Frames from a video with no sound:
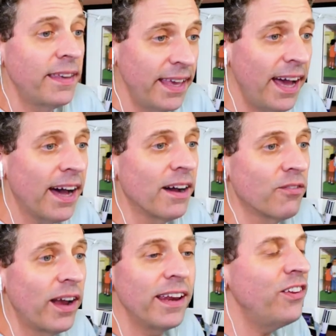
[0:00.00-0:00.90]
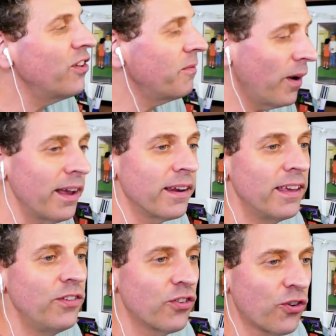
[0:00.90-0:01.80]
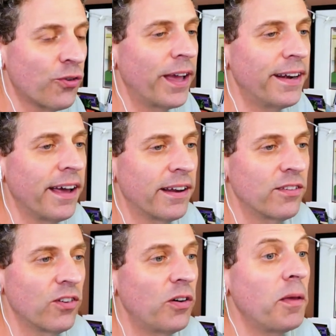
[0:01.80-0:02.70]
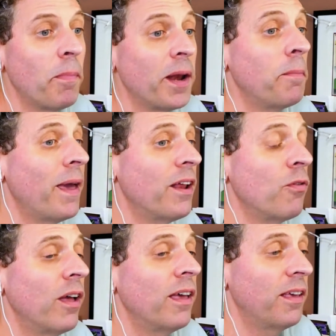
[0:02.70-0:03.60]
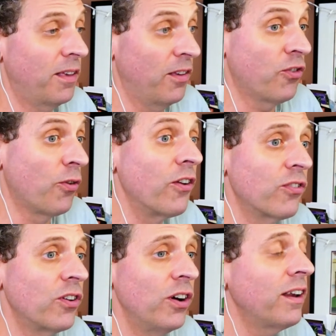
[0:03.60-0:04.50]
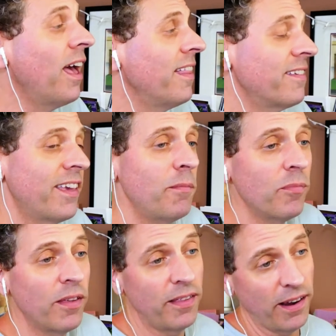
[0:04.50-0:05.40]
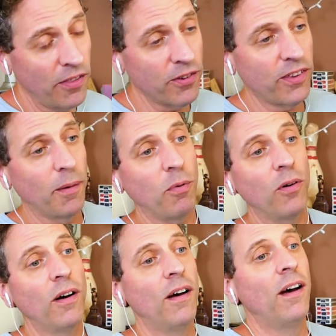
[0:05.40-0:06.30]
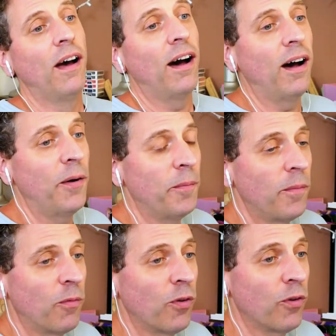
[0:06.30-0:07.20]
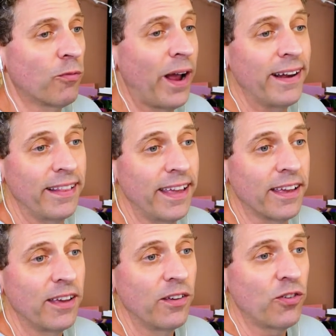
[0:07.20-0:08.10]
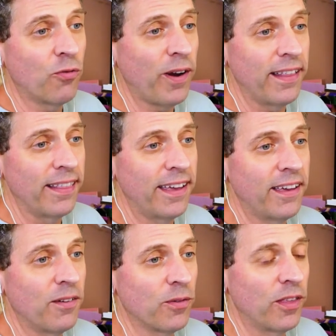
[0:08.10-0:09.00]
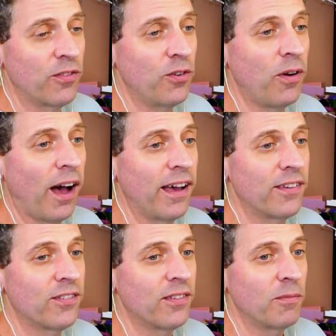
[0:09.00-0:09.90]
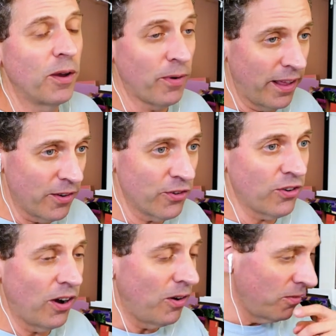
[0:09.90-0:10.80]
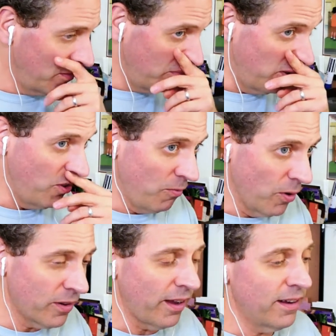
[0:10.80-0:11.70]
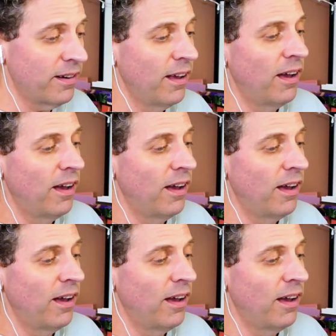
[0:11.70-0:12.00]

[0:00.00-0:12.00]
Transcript: Yeah, right. And he did, right. He just created on his own, but he made it, his creation good. The same, another example, were Rhett and Link. So Rhett and Link were these two guys. We ran their show, which you worked on.